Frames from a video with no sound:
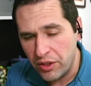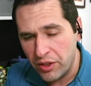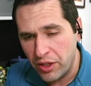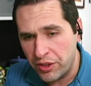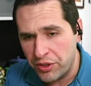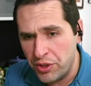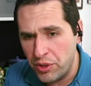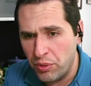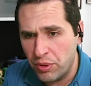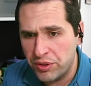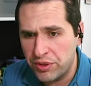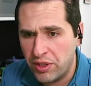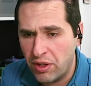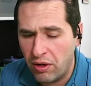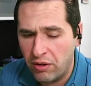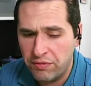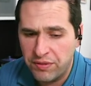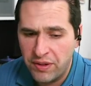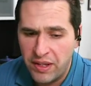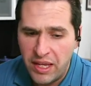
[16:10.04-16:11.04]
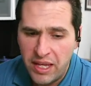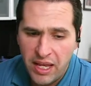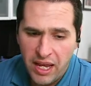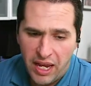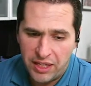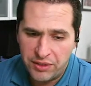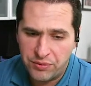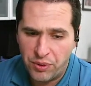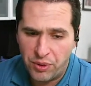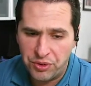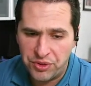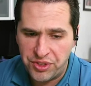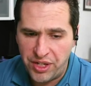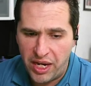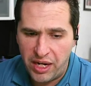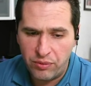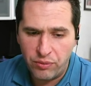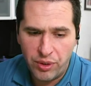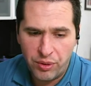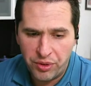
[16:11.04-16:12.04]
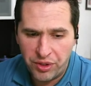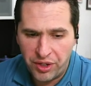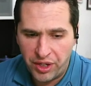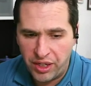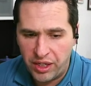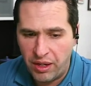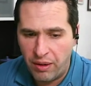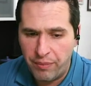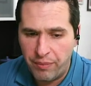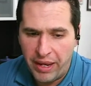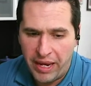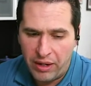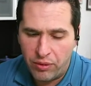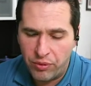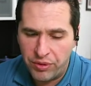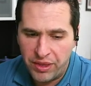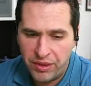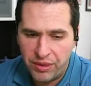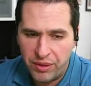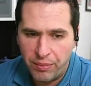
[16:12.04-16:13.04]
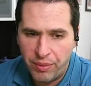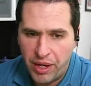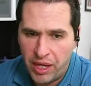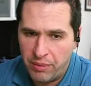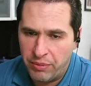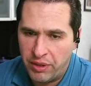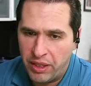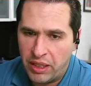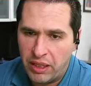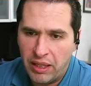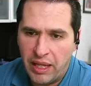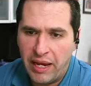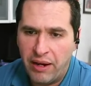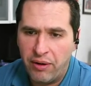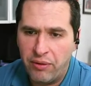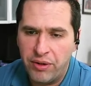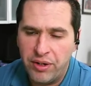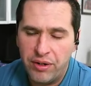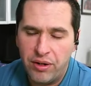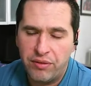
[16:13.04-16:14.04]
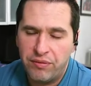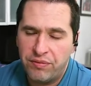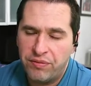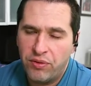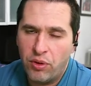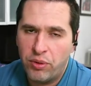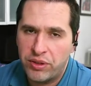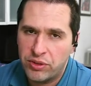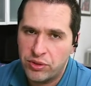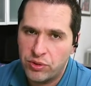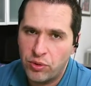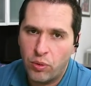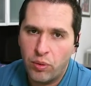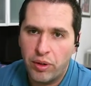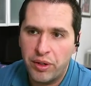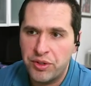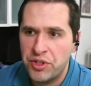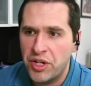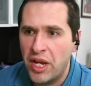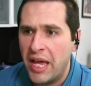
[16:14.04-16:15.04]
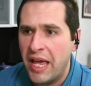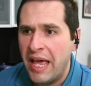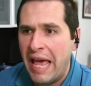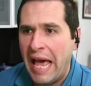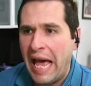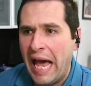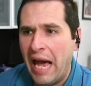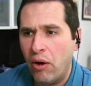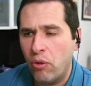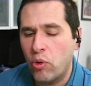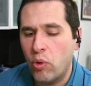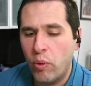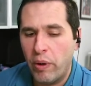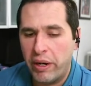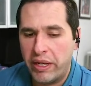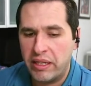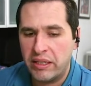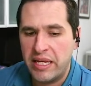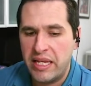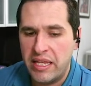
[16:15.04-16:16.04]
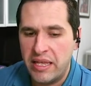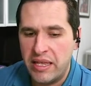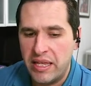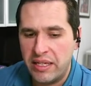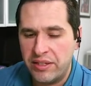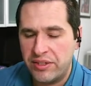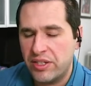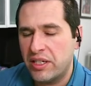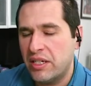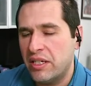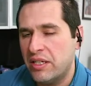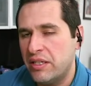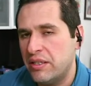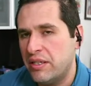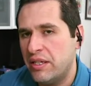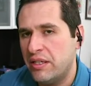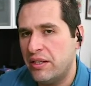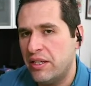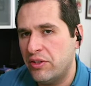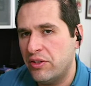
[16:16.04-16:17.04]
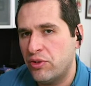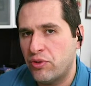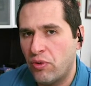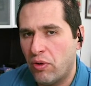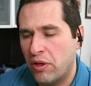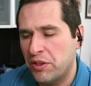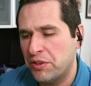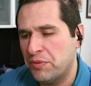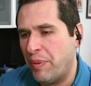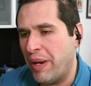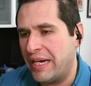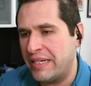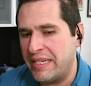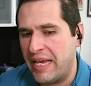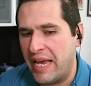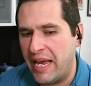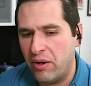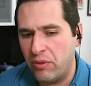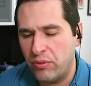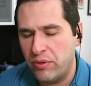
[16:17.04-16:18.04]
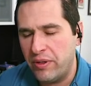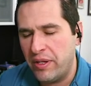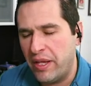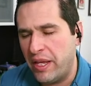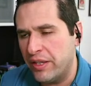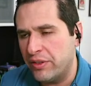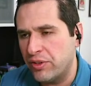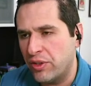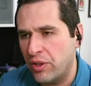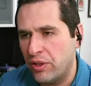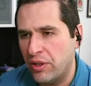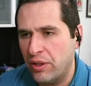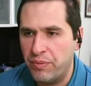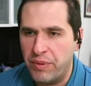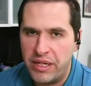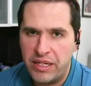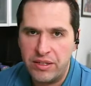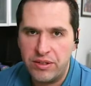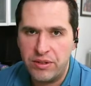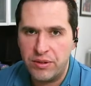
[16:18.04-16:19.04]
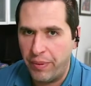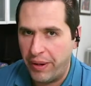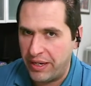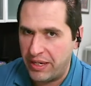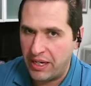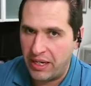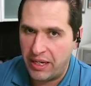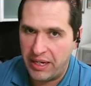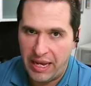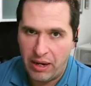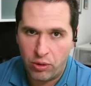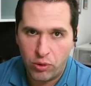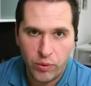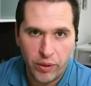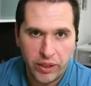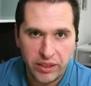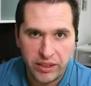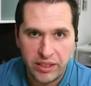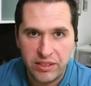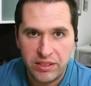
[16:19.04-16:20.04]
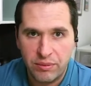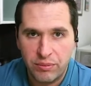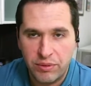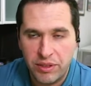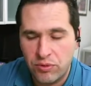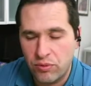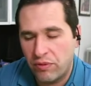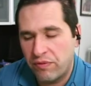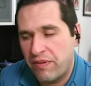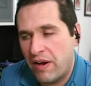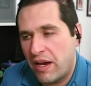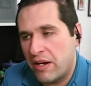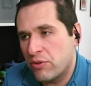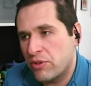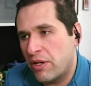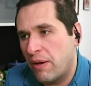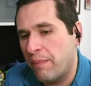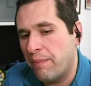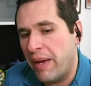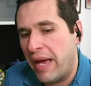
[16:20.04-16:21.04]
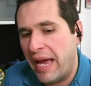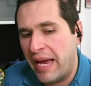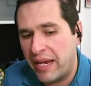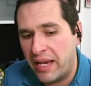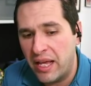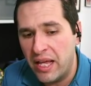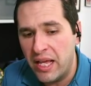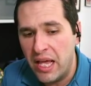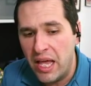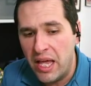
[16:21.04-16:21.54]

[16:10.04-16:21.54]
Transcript: U.S. Gulf, as we were saying, we were going to come back within the bottom of the cloud on floating storage. How quickly this draws back down is going to be depending on how quickly some of these refiners come back,